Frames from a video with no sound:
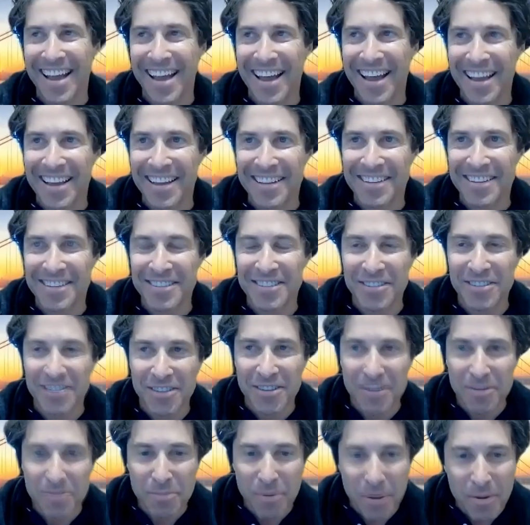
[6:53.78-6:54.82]
And
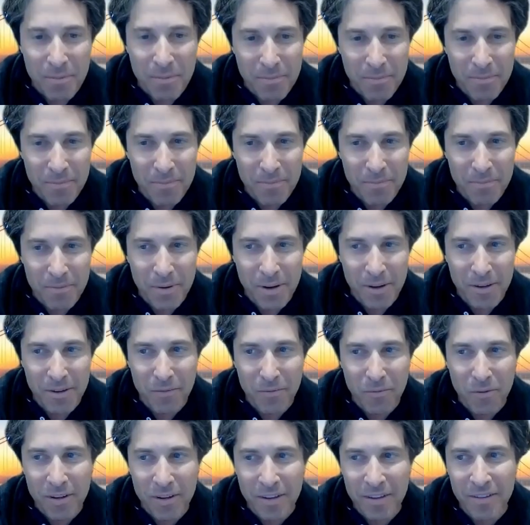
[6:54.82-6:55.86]
but
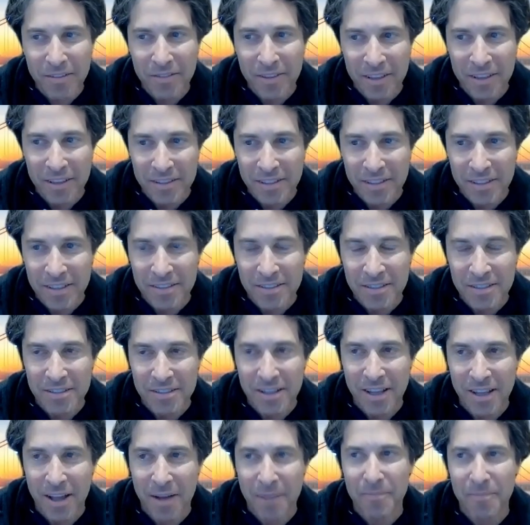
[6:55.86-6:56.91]
one of the things is
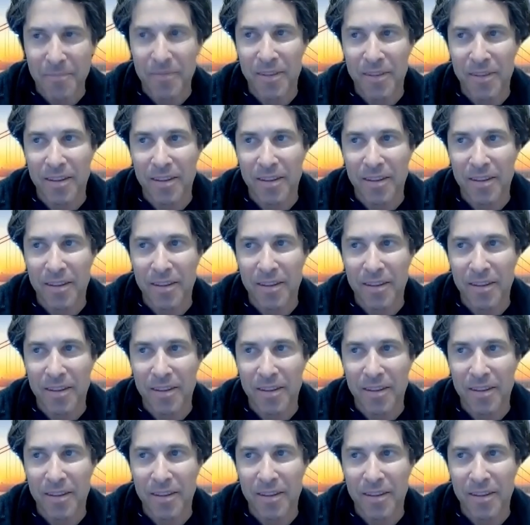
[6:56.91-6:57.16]
that